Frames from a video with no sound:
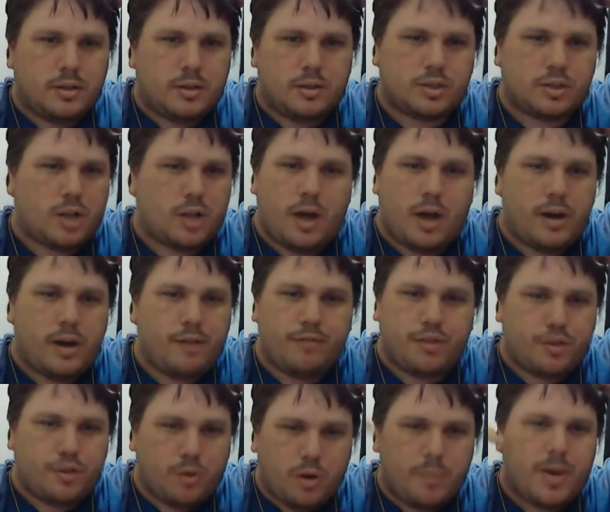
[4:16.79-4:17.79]
Just like I never
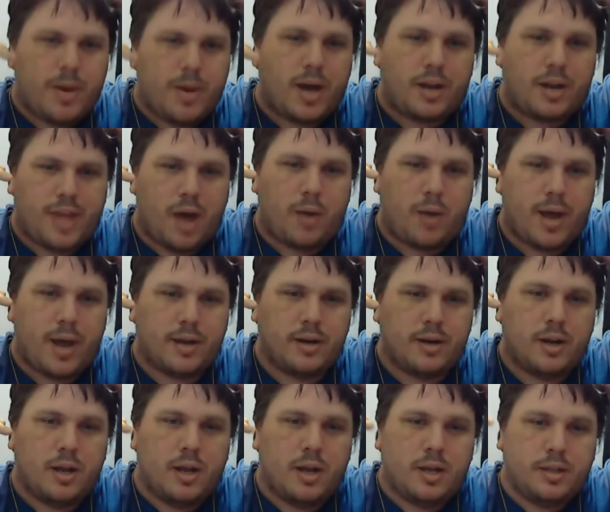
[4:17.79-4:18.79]
thought about it that way, and
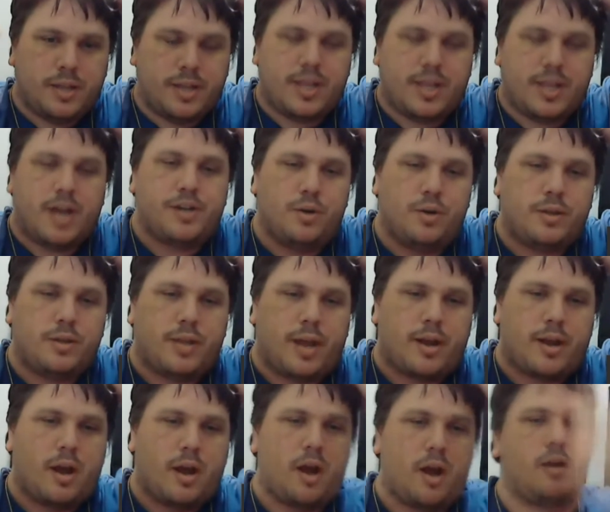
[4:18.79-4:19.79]
then they do it and they
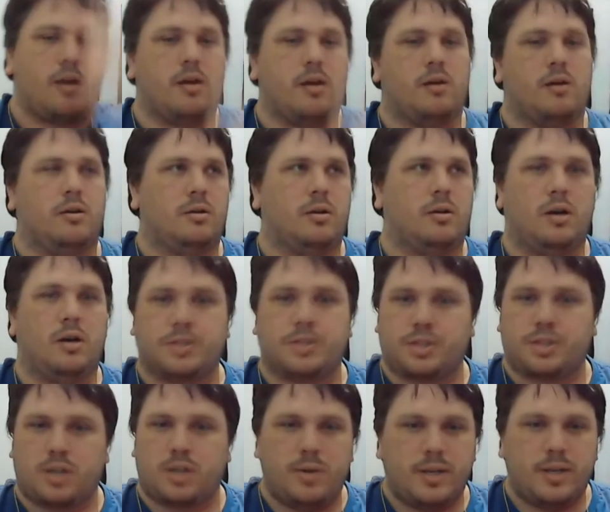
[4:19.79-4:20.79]
go, oh,
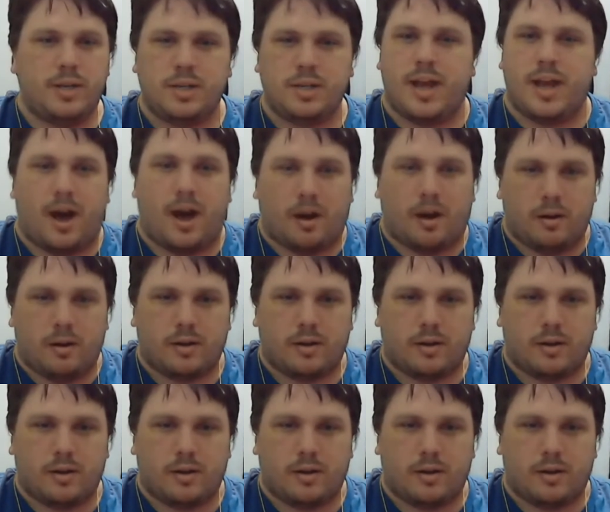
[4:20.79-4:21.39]
it's so easy now.